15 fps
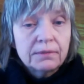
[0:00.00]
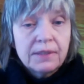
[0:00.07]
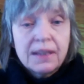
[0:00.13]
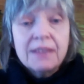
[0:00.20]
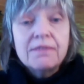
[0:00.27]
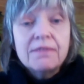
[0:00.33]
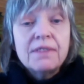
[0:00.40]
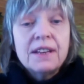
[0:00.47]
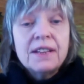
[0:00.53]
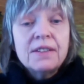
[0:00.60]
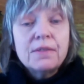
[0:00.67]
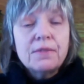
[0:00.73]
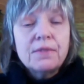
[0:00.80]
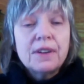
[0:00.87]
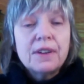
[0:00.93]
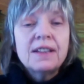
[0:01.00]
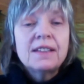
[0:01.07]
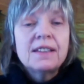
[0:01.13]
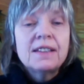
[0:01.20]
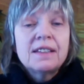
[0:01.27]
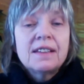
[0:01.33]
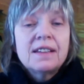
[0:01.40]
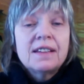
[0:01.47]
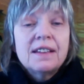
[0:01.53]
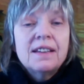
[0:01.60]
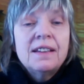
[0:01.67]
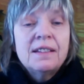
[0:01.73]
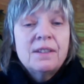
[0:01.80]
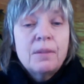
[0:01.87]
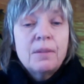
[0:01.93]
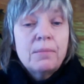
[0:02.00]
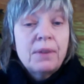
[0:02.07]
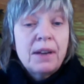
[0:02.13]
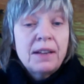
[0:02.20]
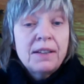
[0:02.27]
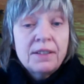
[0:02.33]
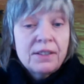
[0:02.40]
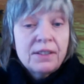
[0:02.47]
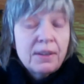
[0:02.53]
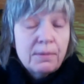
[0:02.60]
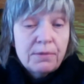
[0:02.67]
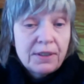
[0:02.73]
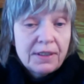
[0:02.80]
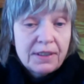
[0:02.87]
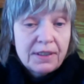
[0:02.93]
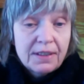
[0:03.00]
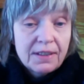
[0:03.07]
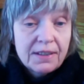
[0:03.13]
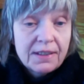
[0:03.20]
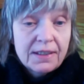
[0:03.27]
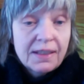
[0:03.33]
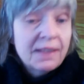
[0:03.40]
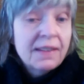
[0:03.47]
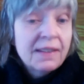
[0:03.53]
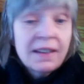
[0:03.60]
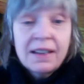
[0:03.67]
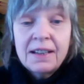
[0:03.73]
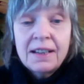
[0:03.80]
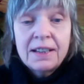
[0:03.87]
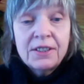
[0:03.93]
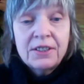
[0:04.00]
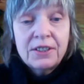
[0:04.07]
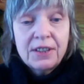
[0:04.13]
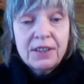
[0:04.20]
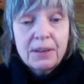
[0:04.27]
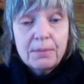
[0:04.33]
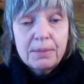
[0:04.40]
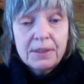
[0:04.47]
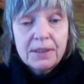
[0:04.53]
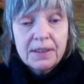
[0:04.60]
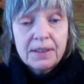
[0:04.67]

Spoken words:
when you find it in your partnership, for instance, in the relationships,